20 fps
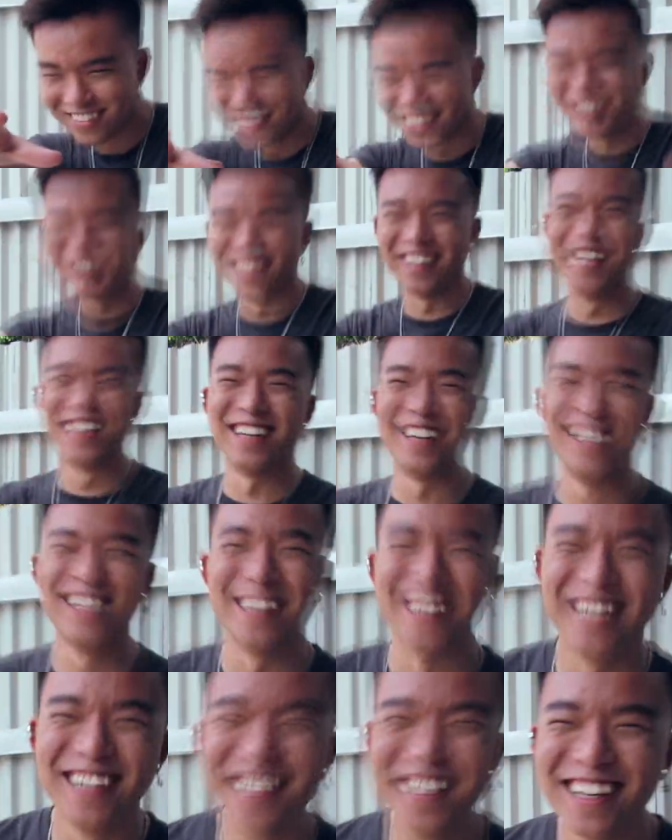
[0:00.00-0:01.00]
you guys so
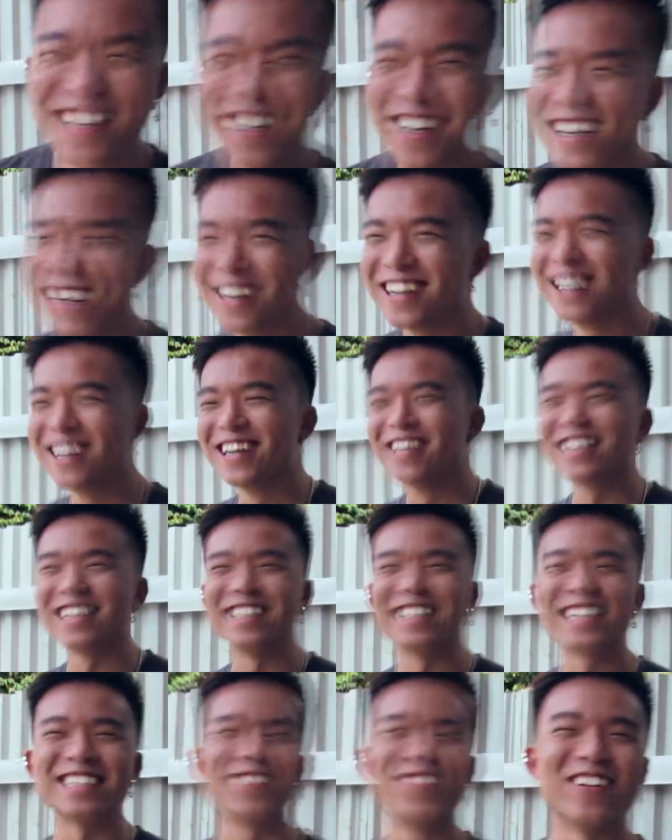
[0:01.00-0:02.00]
much for watching. Here's
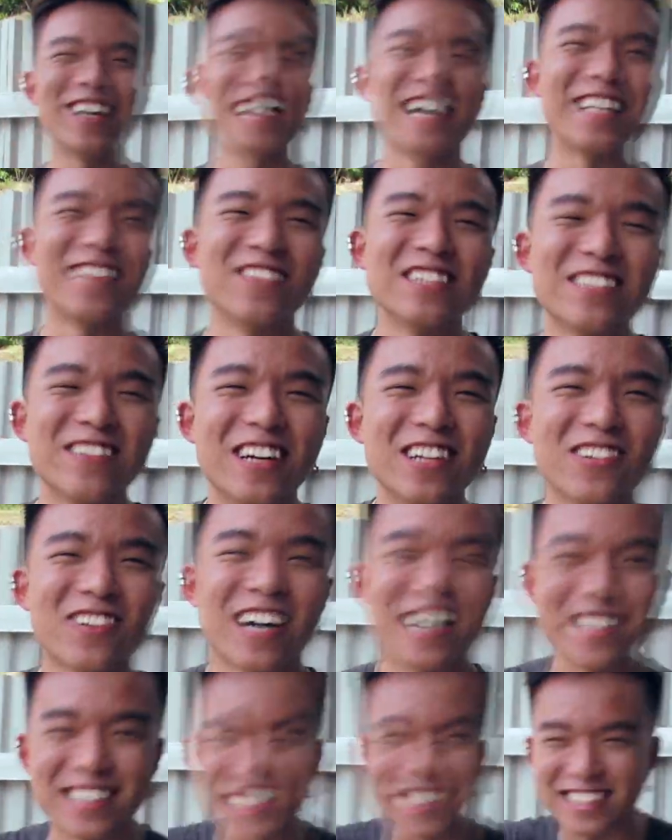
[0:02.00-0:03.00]
just some
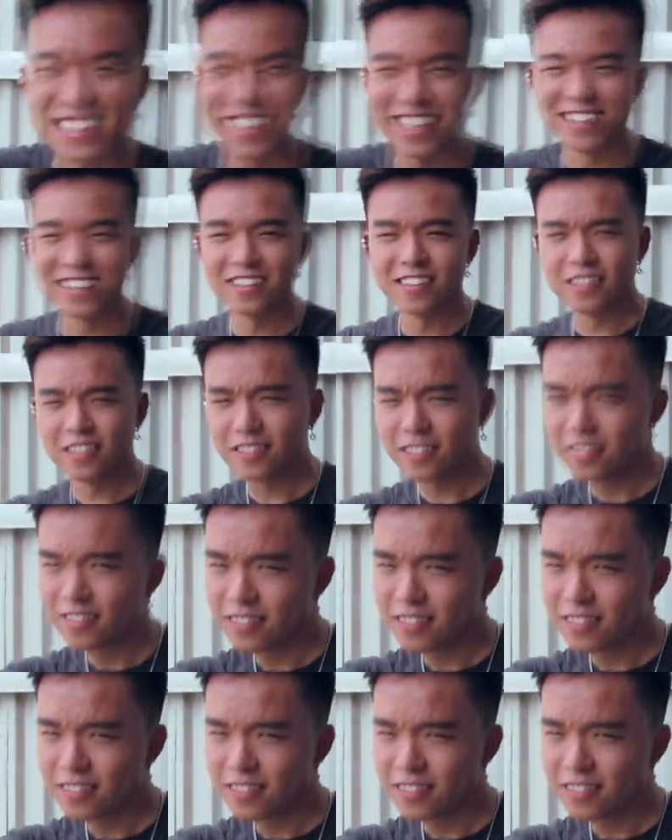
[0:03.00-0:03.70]
behind the scenes of what we